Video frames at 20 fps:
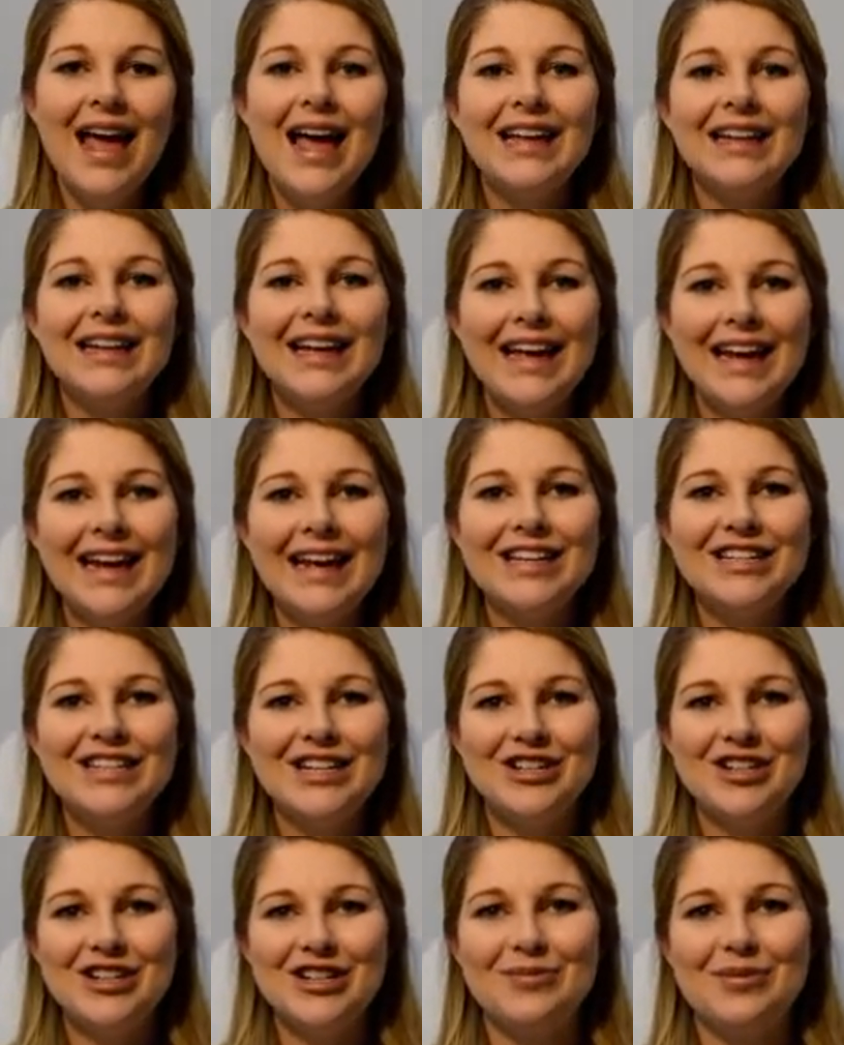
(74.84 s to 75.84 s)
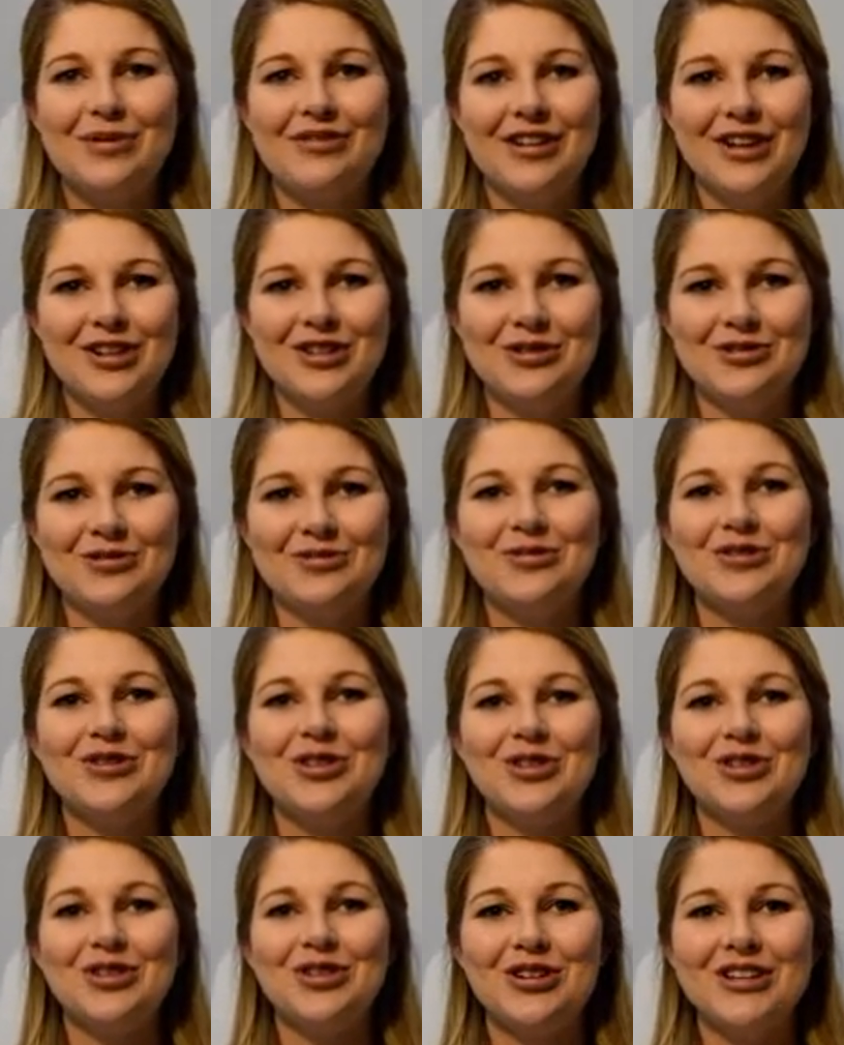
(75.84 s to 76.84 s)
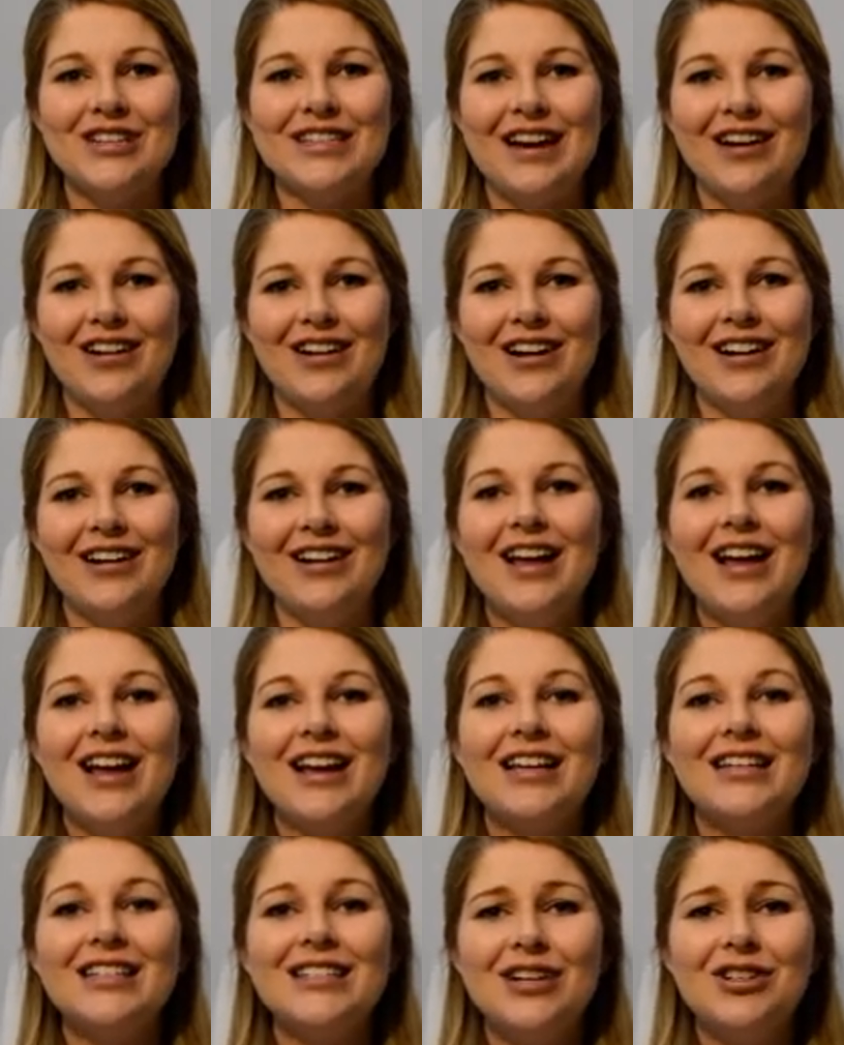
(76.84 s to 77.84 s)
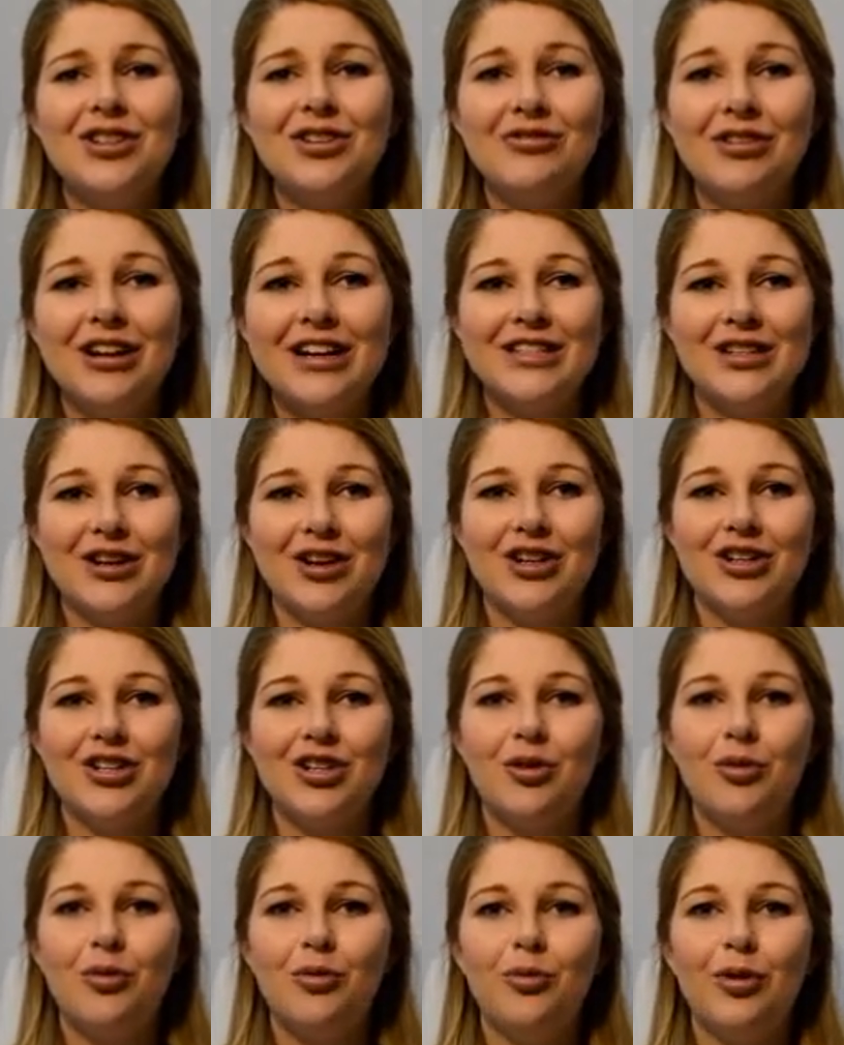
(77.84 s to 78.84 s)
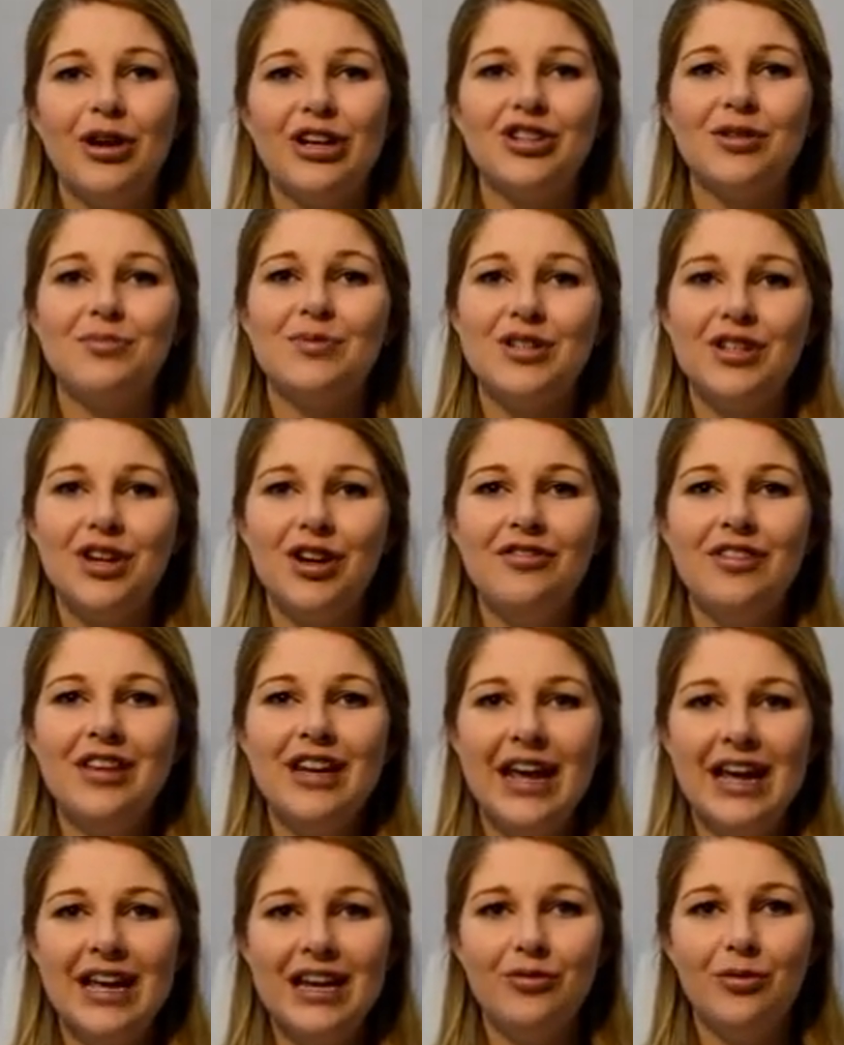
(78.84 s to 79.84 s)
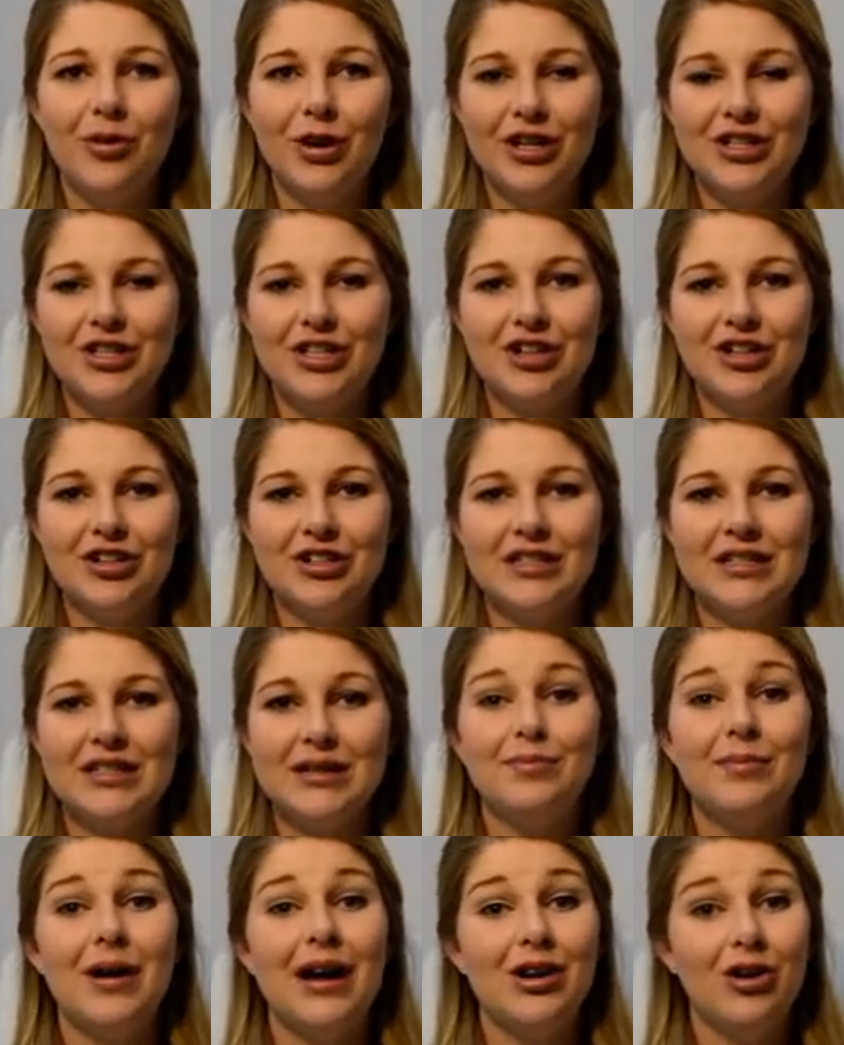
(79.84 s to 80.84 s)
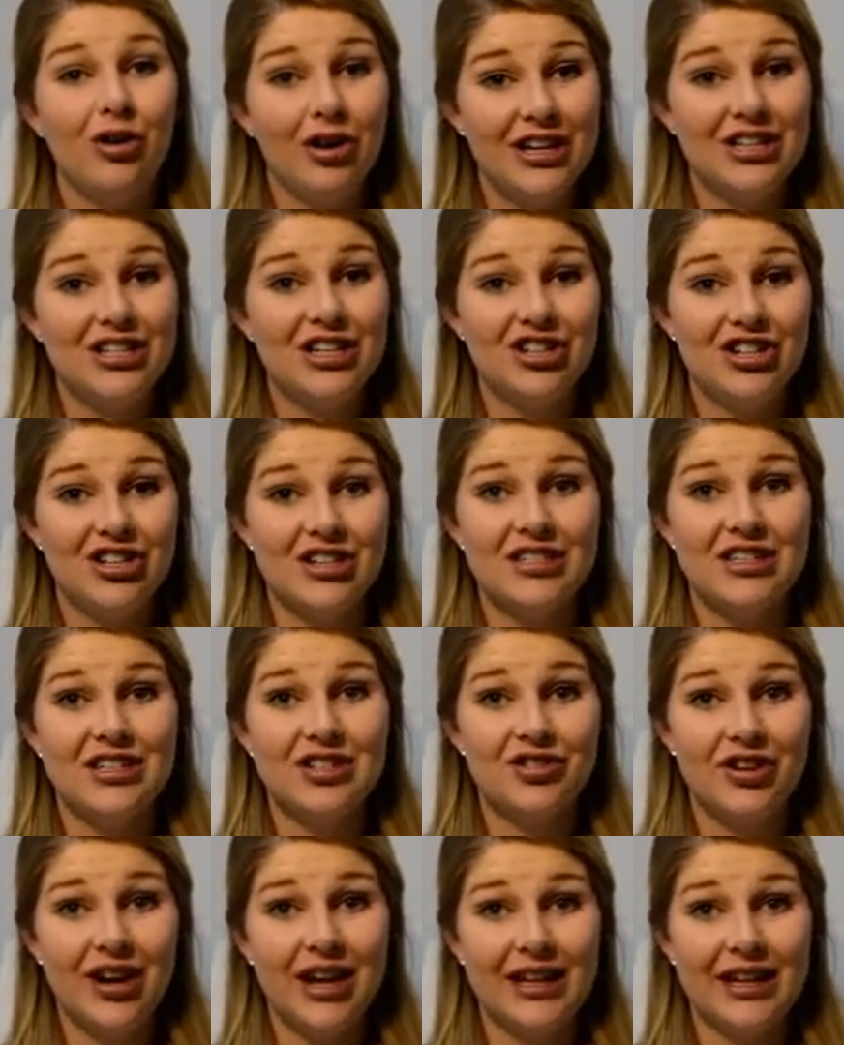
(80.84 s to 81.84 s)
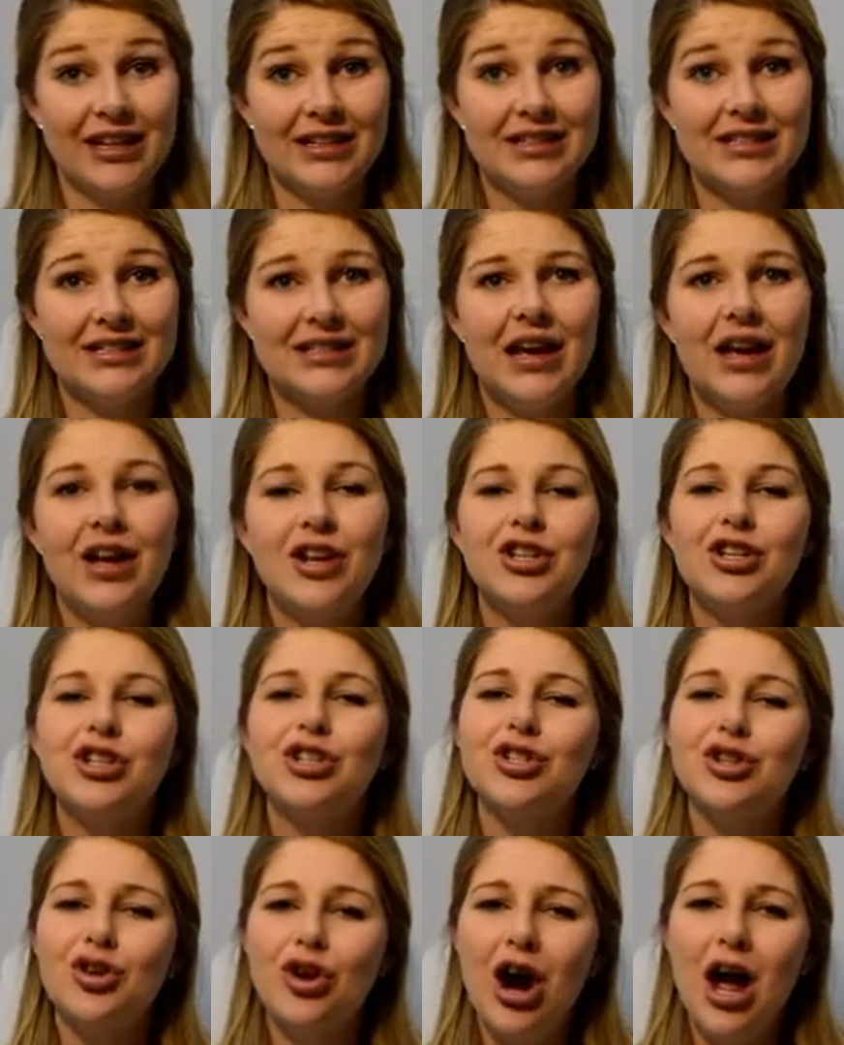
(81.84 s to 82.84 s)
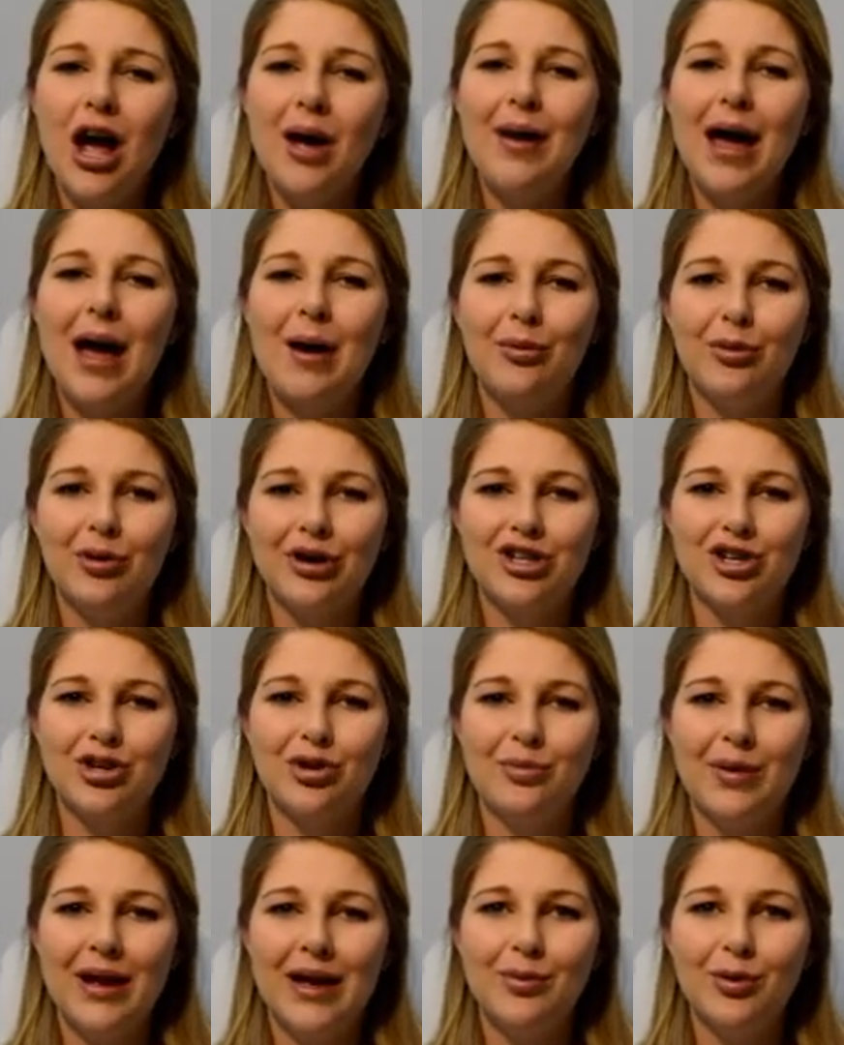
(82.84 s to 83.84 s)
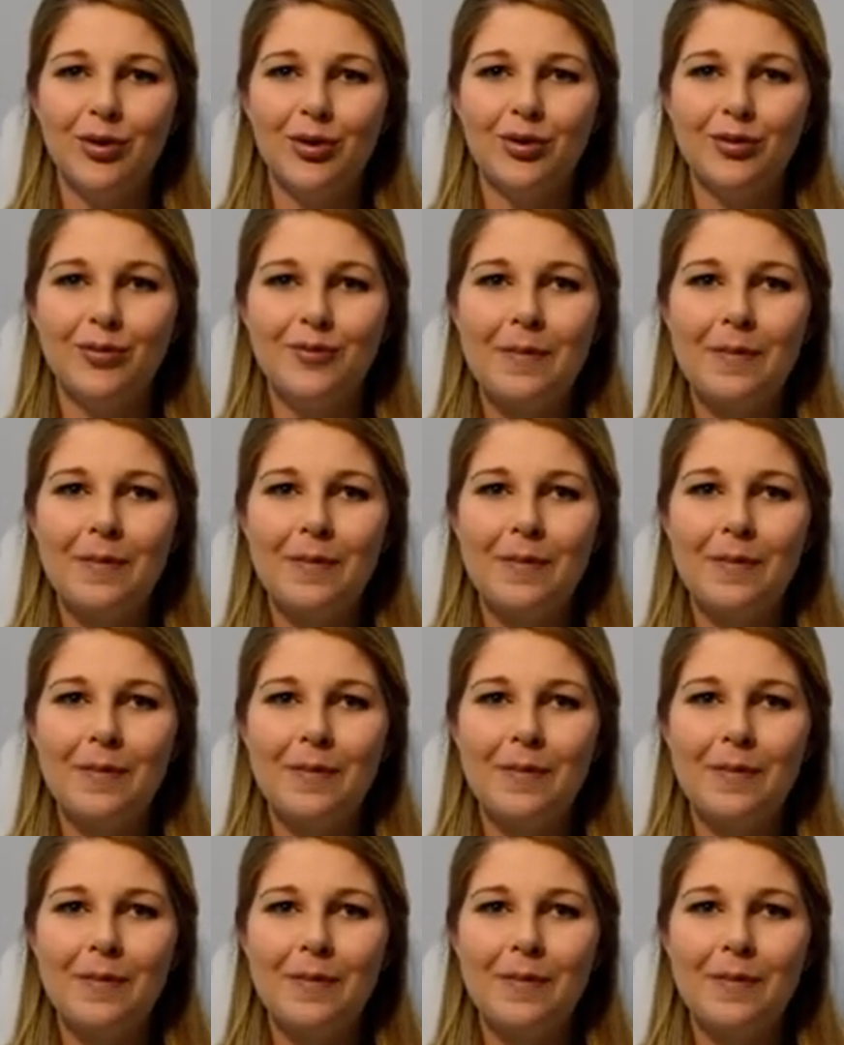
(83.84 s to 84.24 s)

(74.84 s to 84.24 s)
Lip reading: Leading Indigenous professional Dr. Chris Zara conducted research which observed the negative words used by non-Indigenous Australians to describe Aboriginal people.